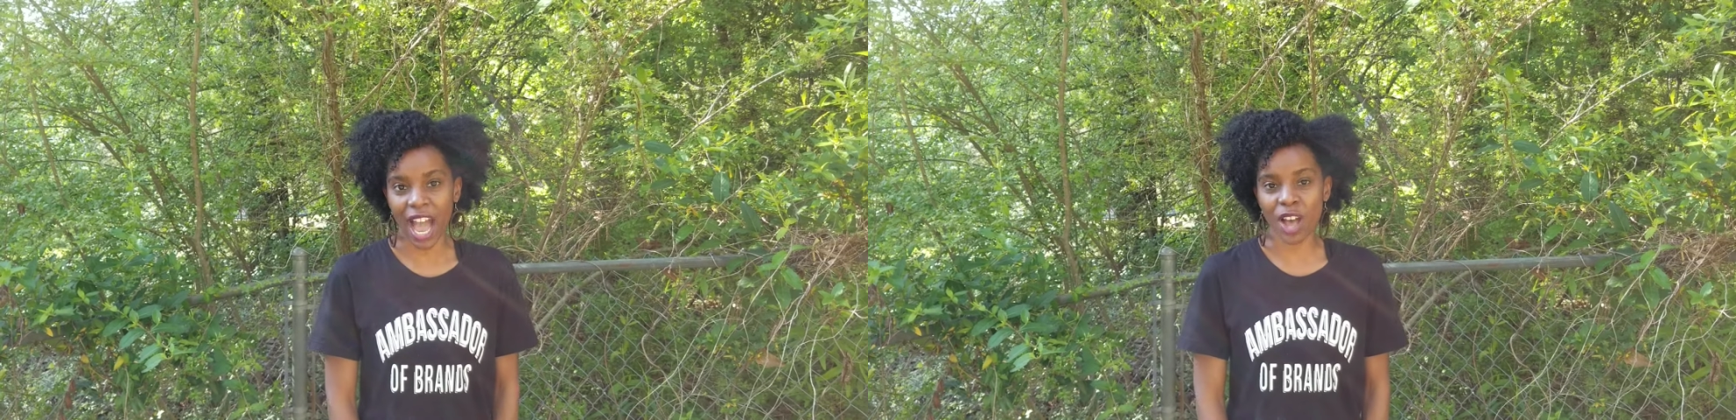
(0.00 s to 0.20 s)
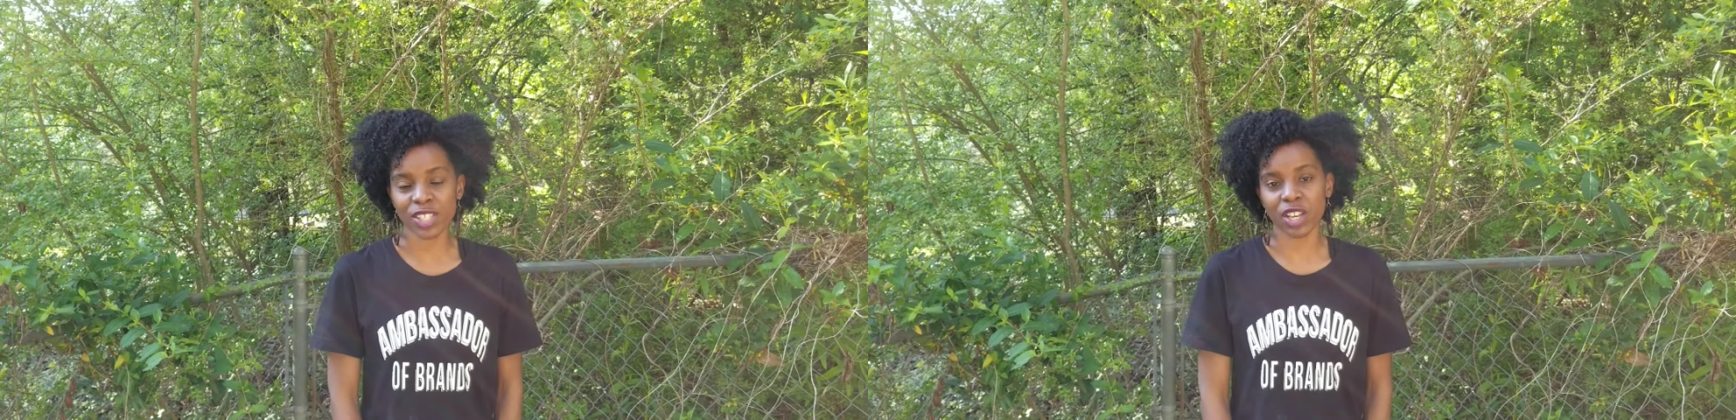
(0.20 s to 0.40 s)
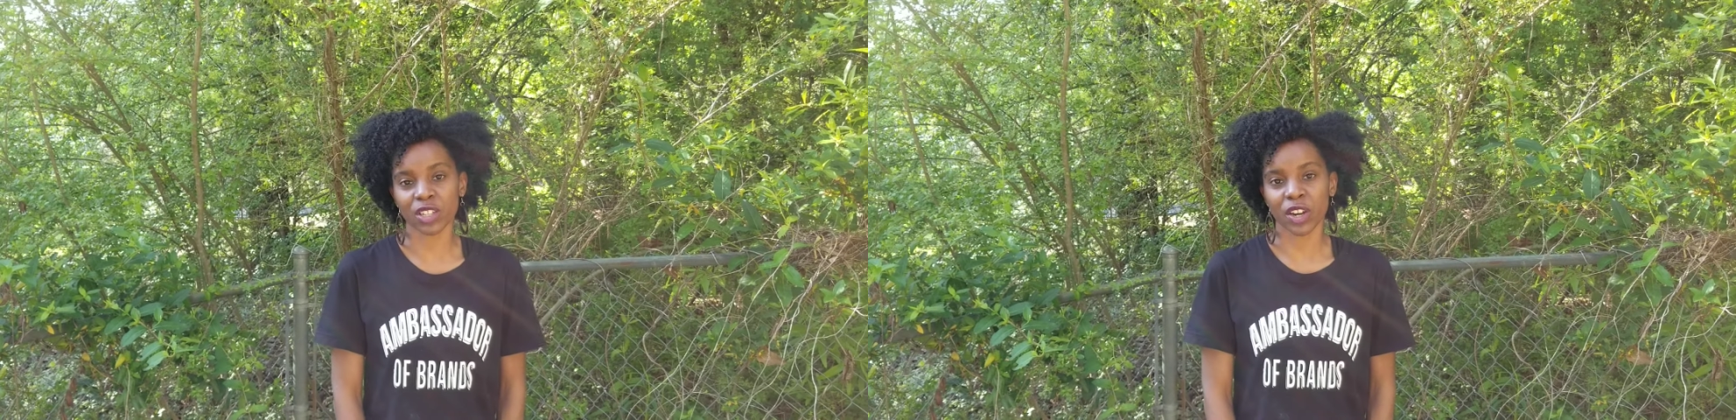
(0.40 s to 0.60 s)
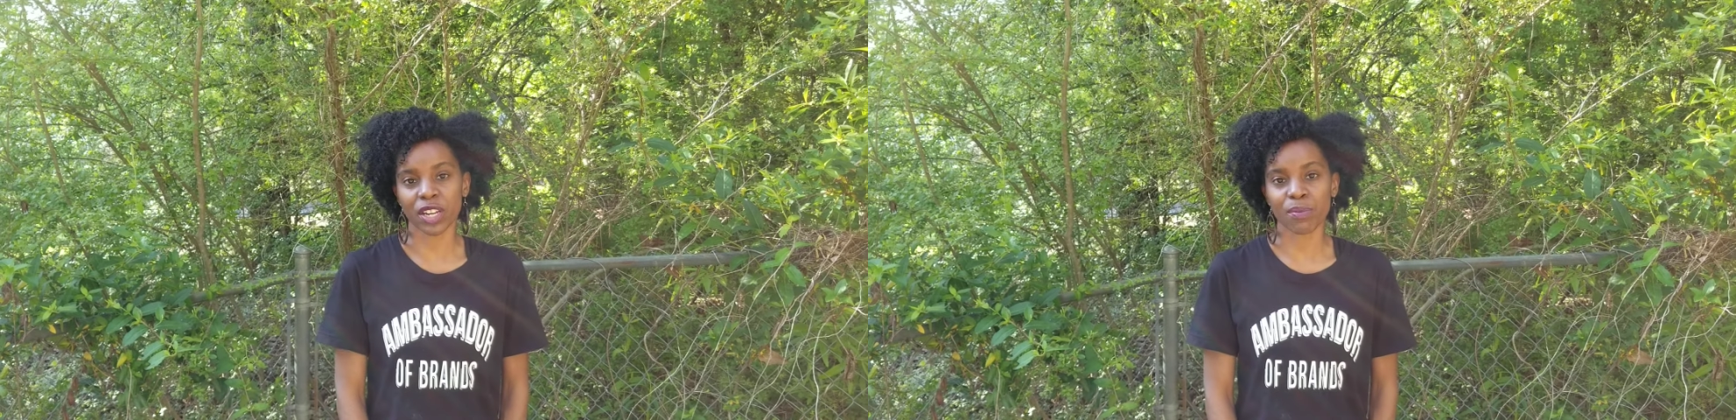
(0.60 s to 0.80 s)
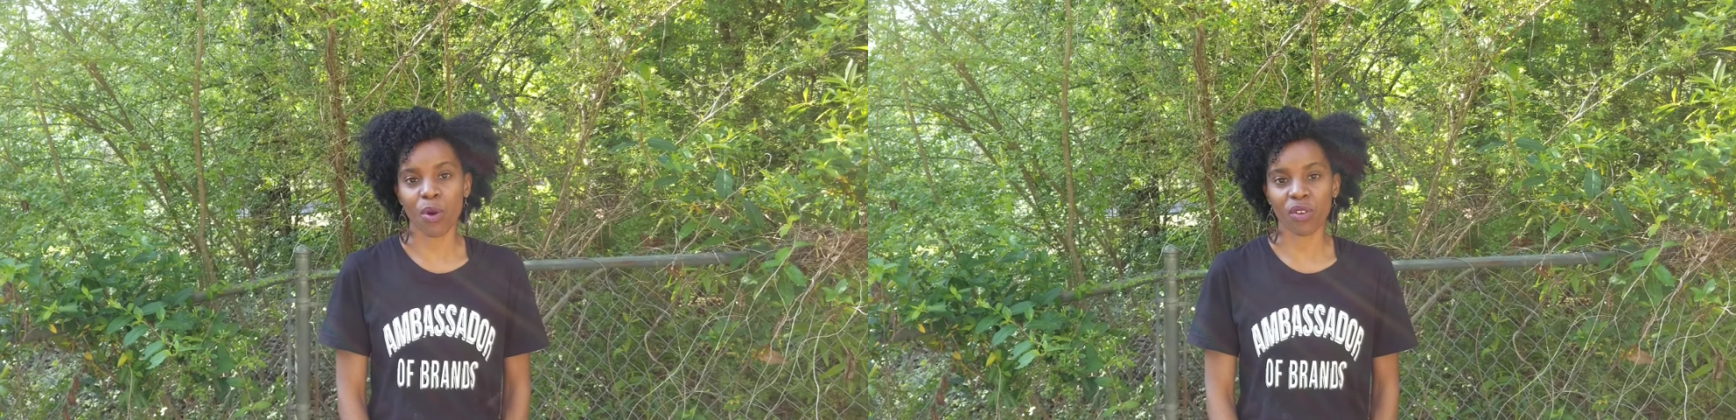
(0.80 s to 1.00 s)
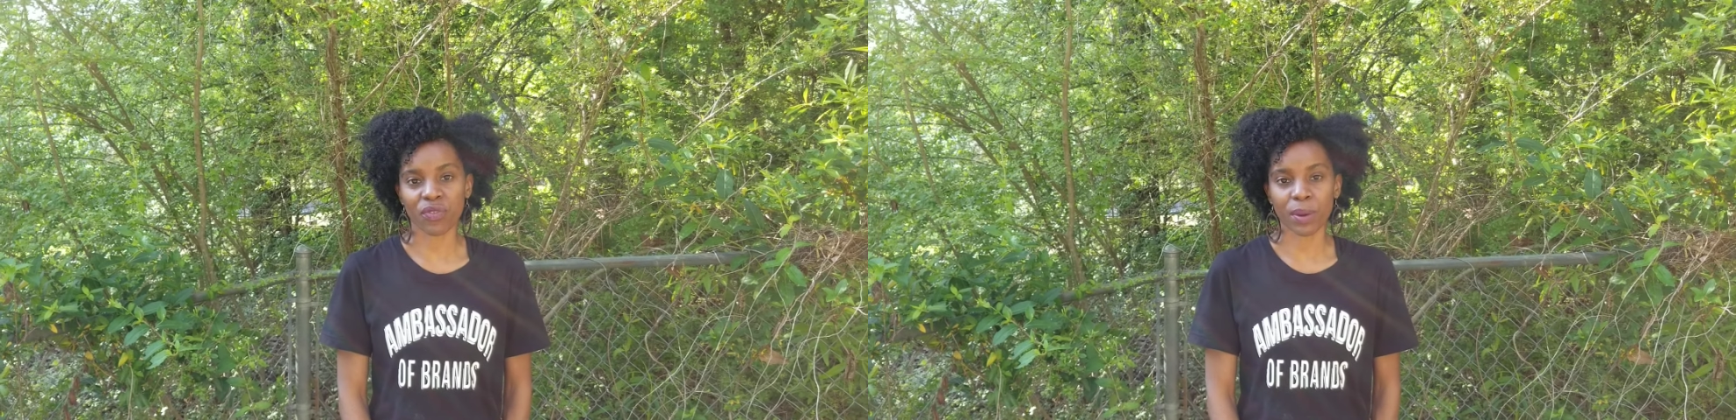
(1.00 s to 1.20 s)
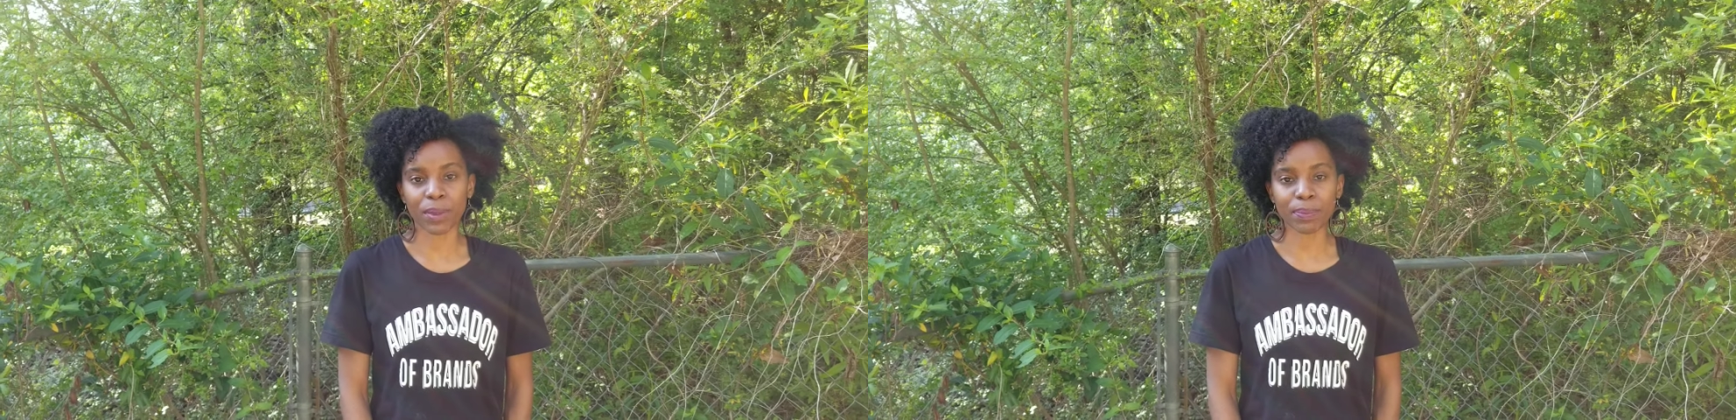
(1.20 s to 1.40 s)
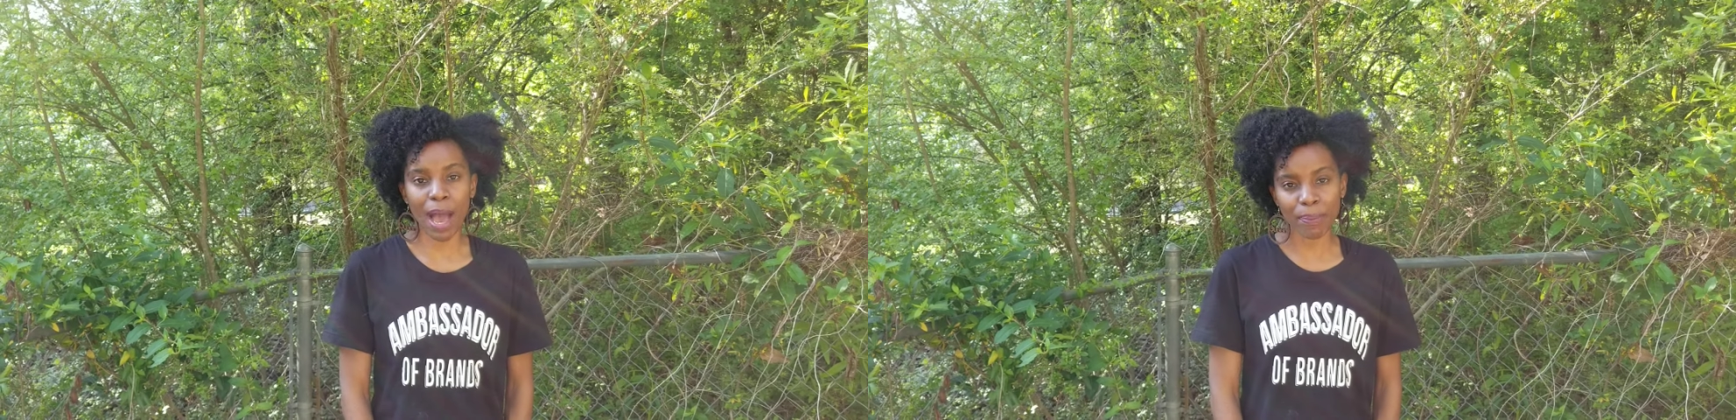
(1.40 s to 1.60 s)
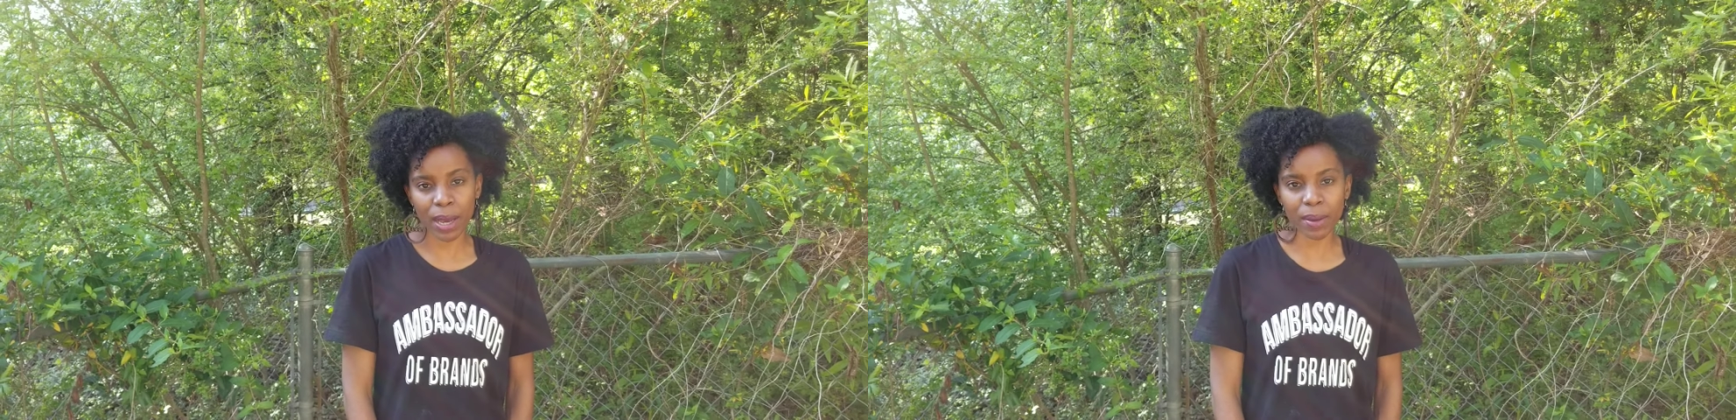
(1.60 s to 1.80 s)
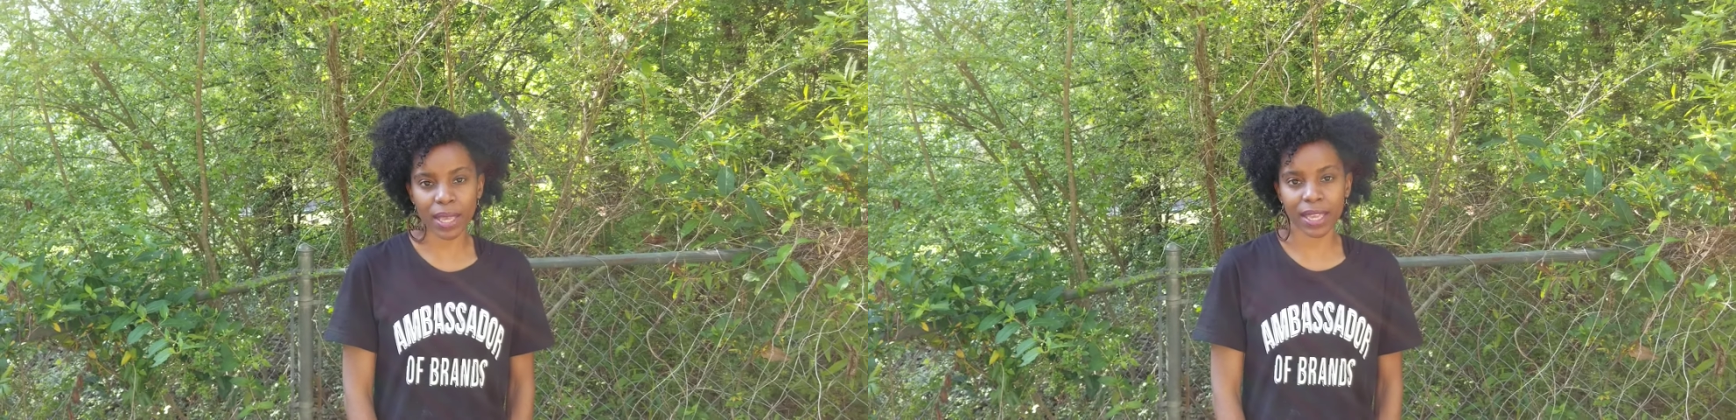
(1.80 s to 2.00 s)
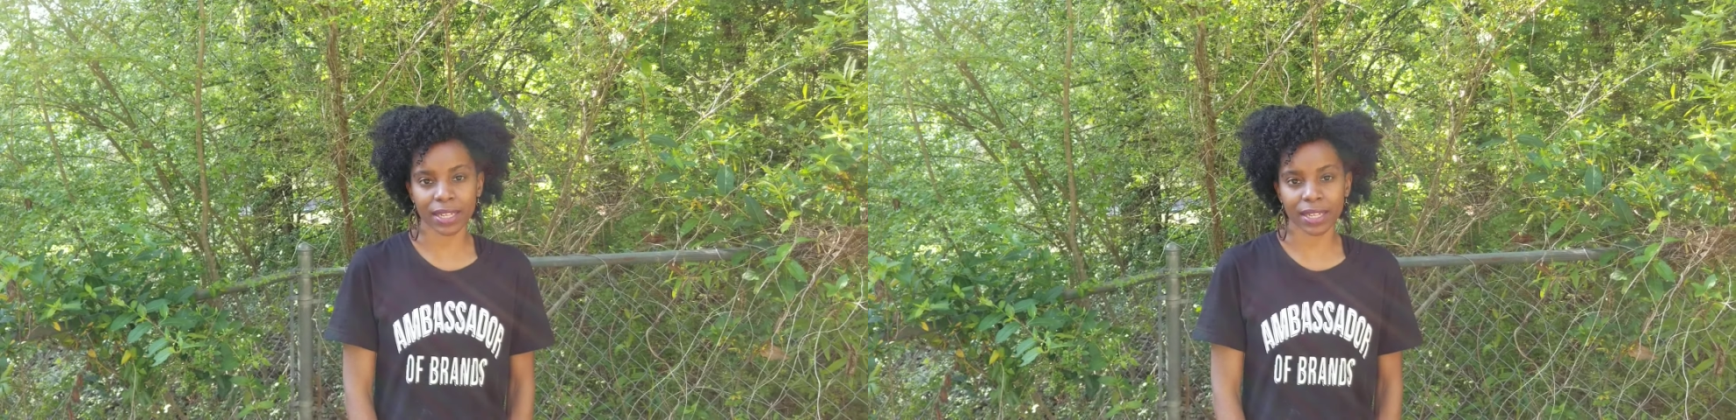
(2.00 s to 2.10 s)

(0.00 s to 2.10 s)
also learning more from the pop-up